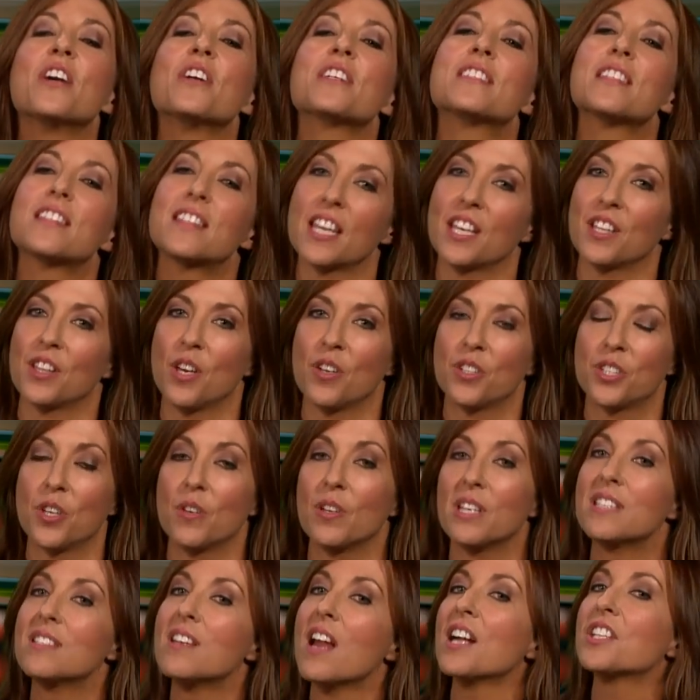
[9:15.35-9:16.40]
Here's the thing, though,
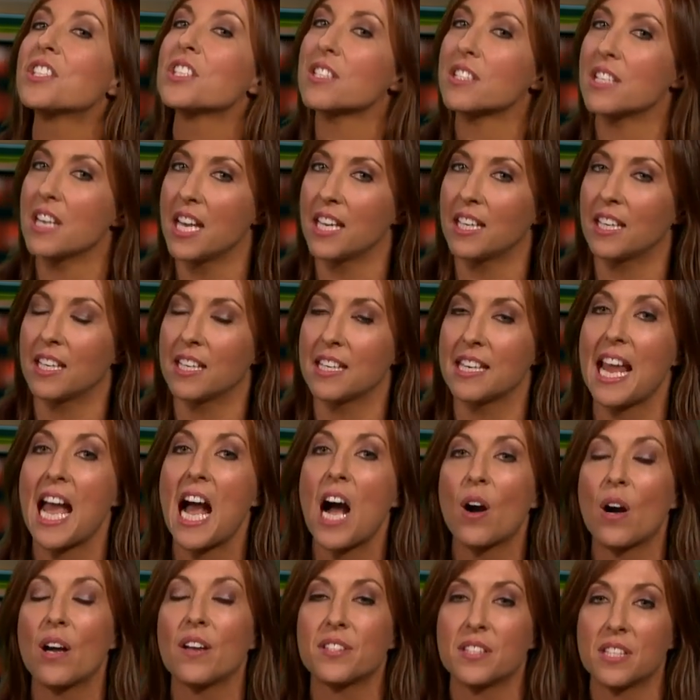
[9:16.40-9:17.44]
too. He's not just naked.
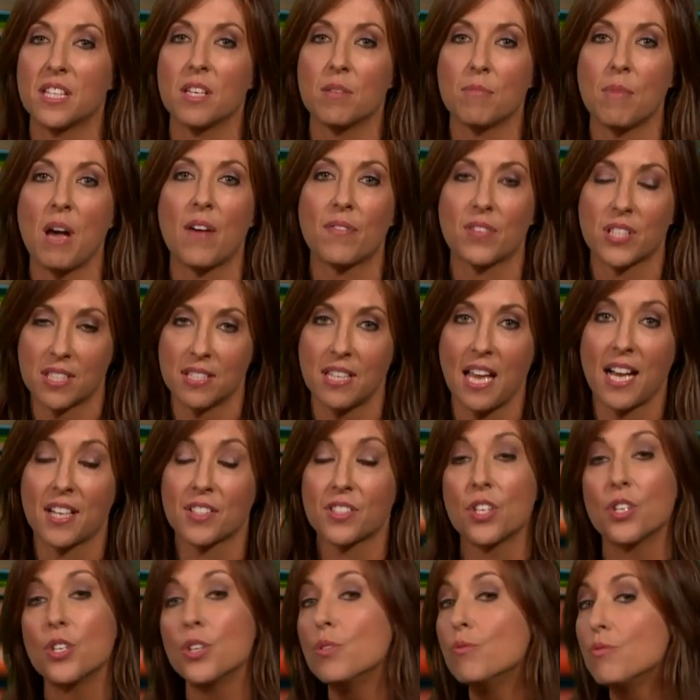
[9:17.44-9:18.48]
Now I see him having
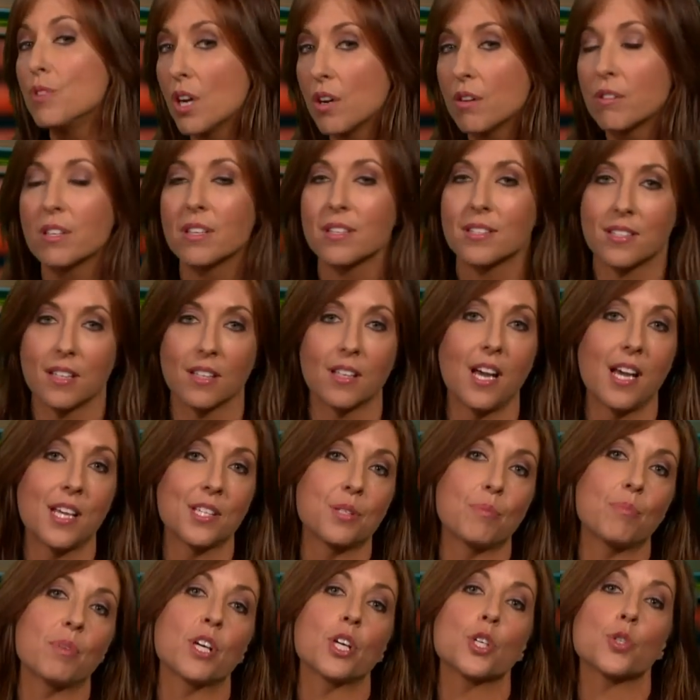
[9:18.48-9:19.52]
sex. And you know this,
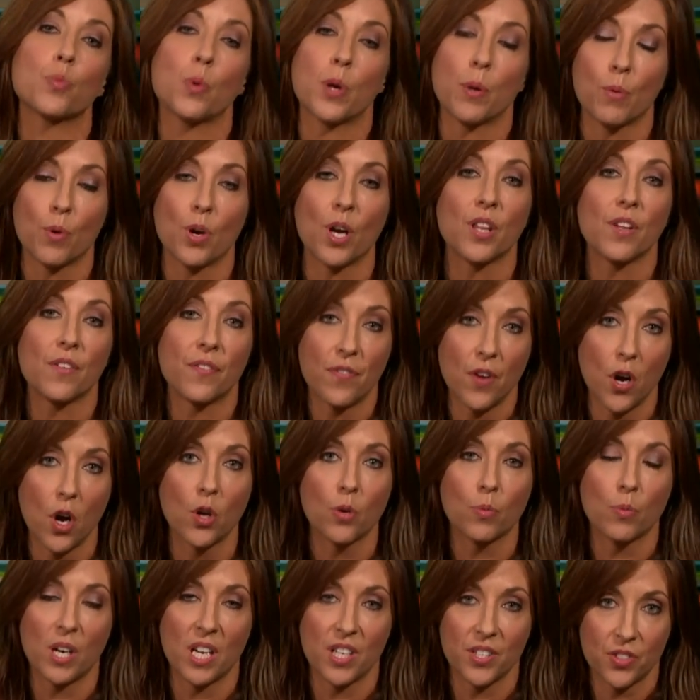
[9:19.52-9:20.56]
Iliza, because we were on the
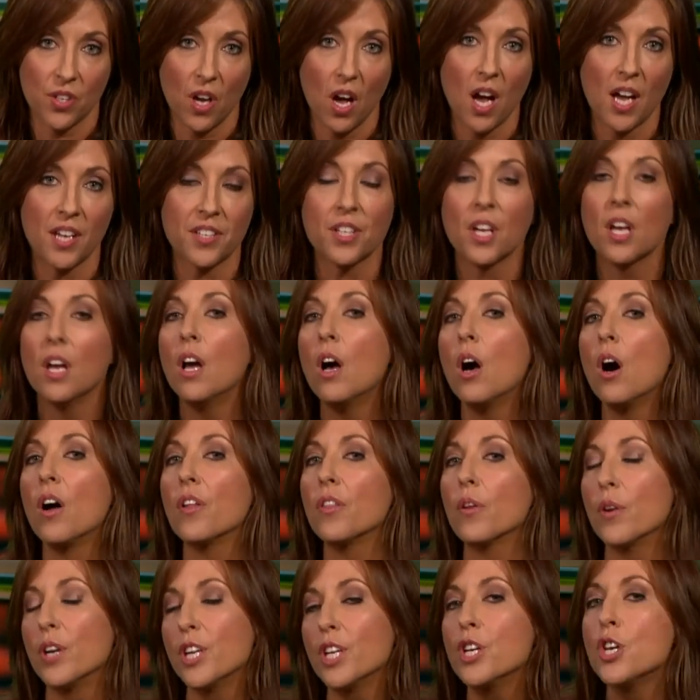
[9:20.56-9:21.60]
phone when I saw it.
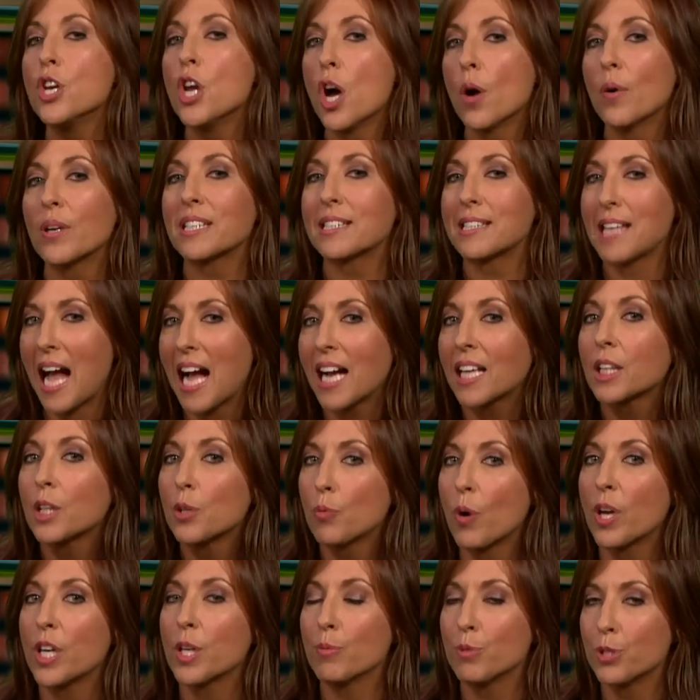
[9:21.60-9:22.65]
Although I didn't know exactly
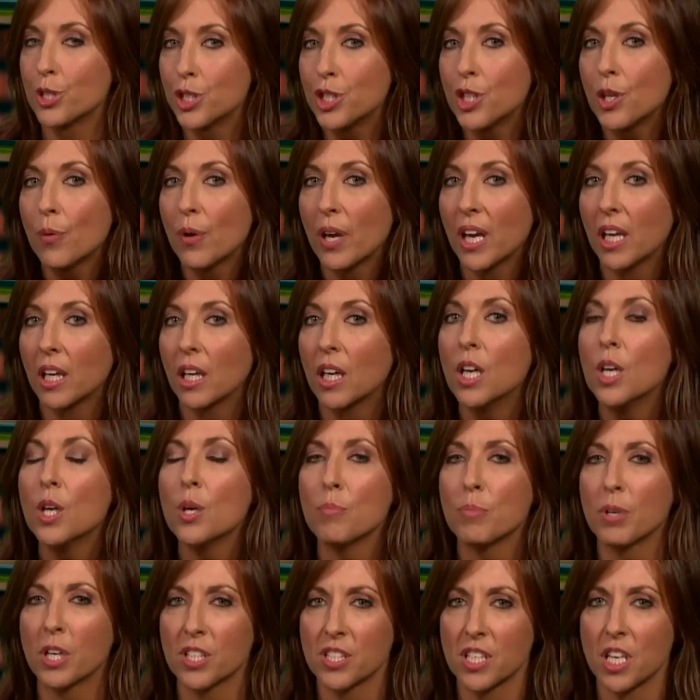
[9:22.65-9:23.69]
what he was doing
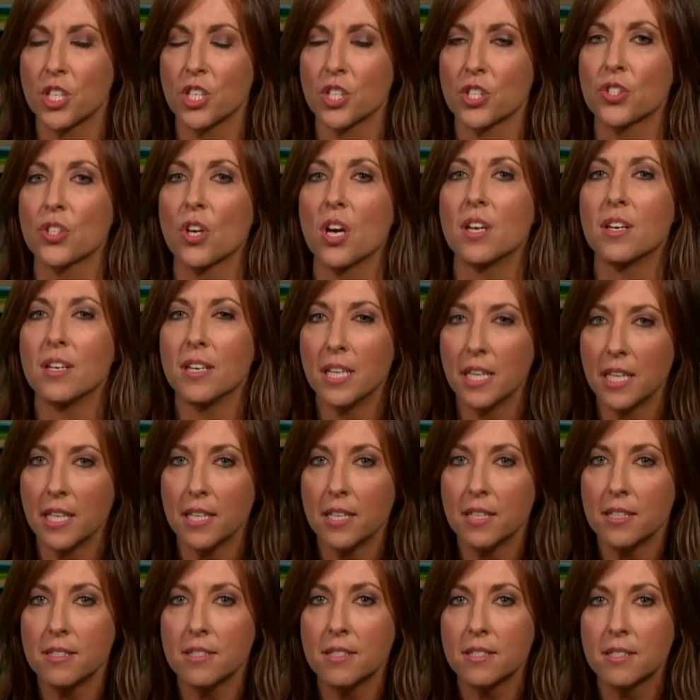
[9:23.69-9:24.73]
because I just saw
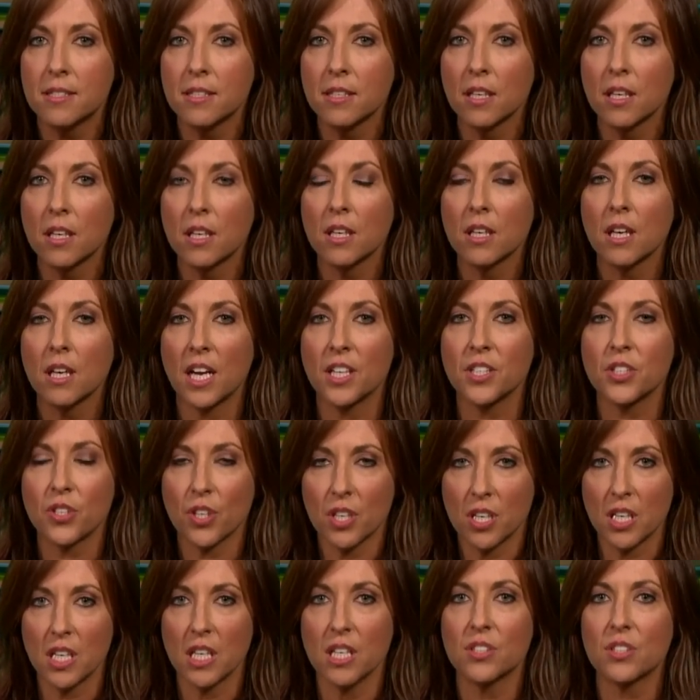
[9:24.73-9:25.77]
knees. I just
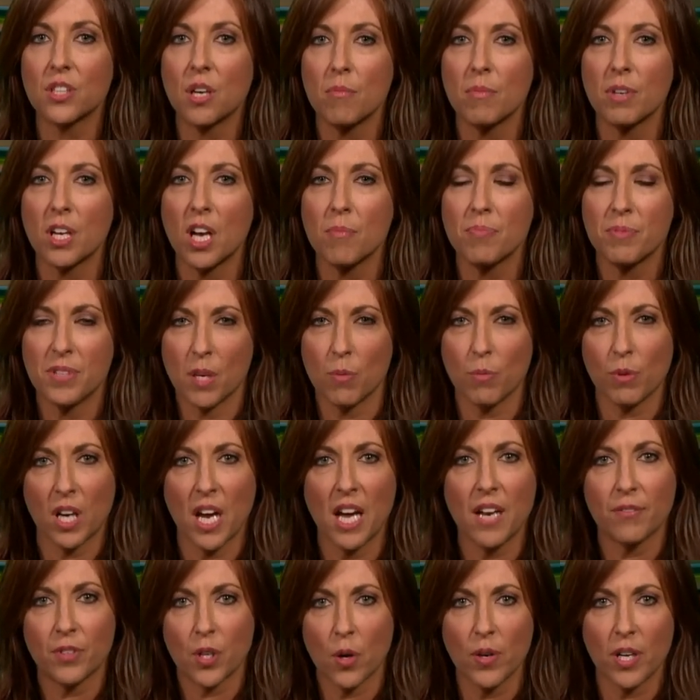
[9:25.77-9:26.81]
saw knees coming up, and they were
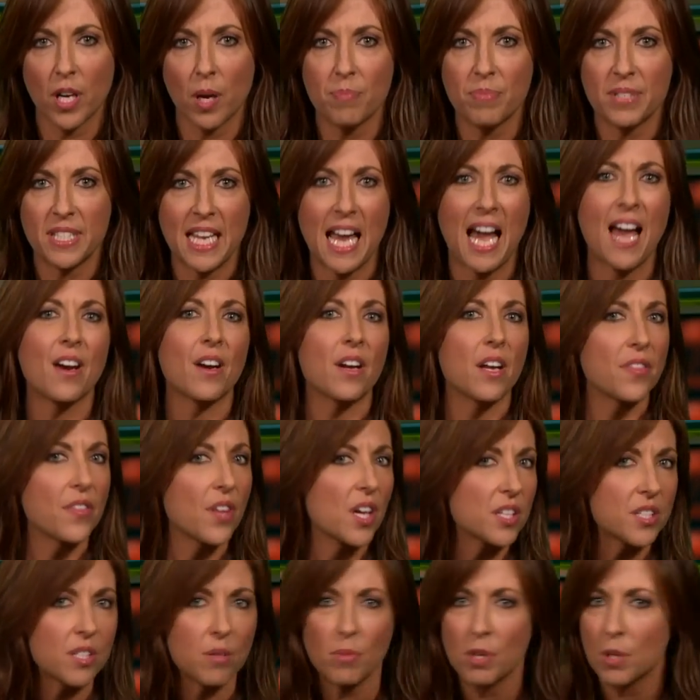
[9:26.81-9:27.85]
kind of going up and down, and I
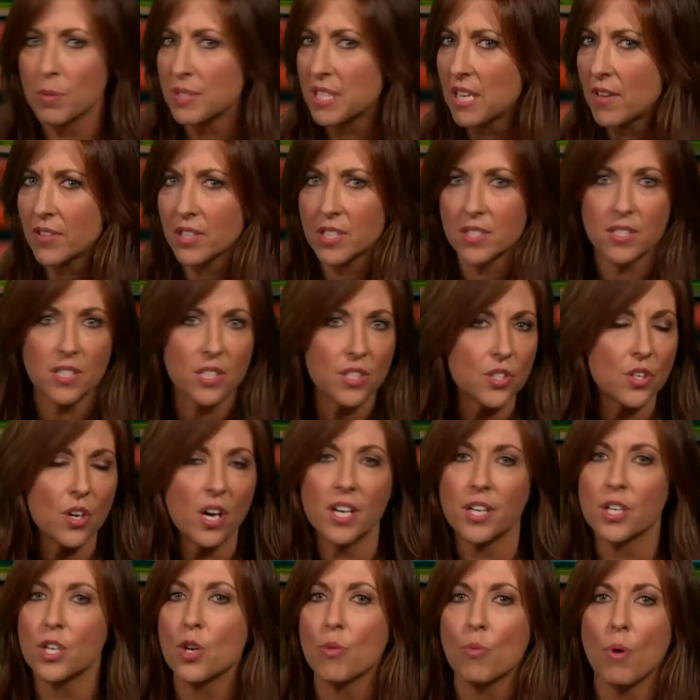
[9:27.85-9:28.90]
thought somebody was having a seizure.
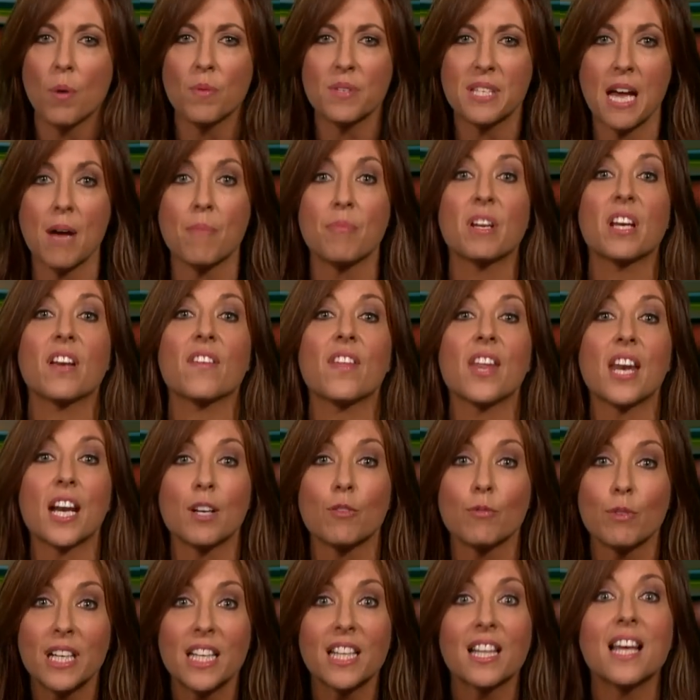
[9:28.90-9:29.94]
I didn't know what was happening. And then I
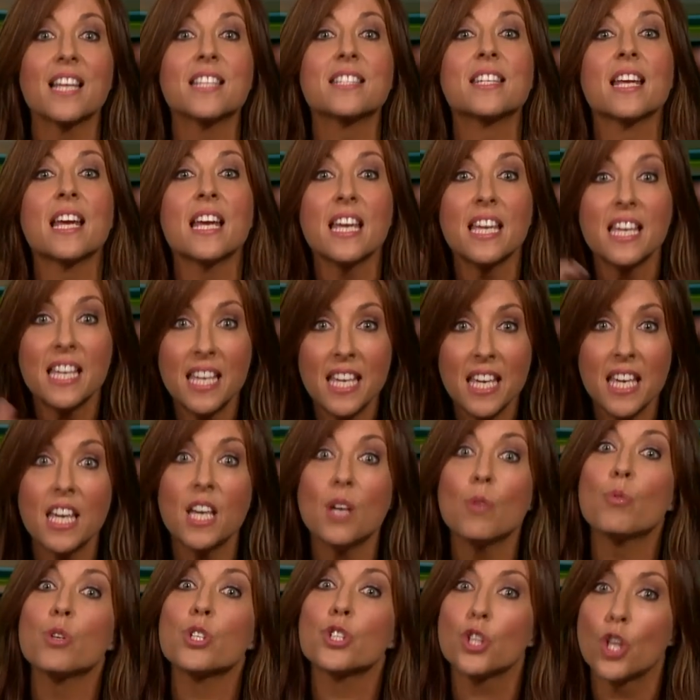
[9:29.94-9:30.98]
realized
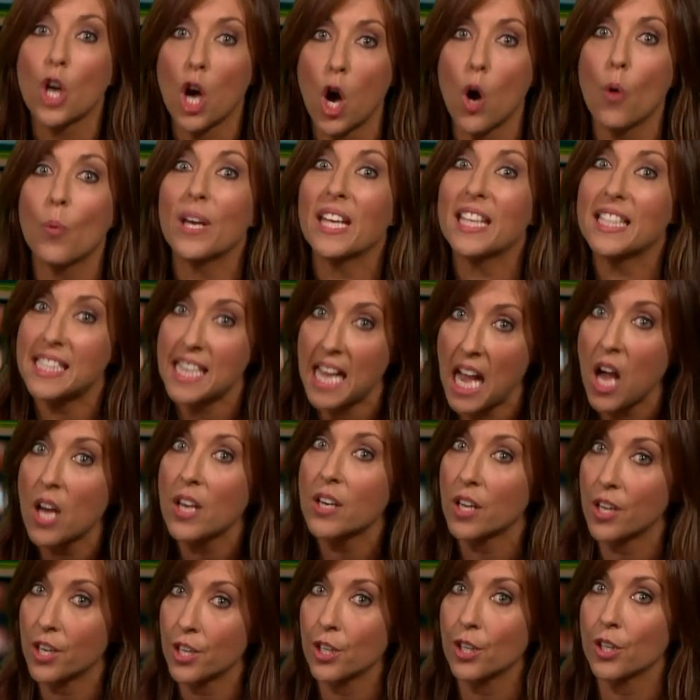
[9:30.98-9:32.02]
he was going
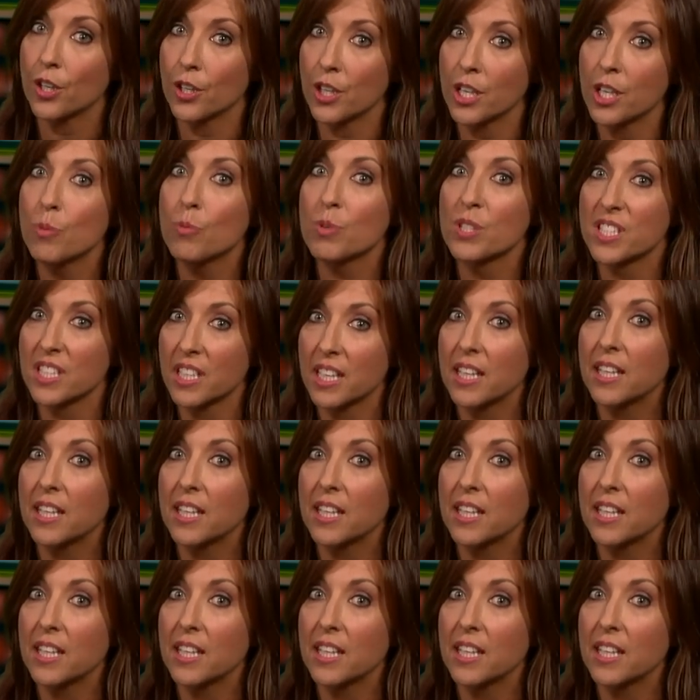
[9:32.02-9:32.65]
down on her. He was a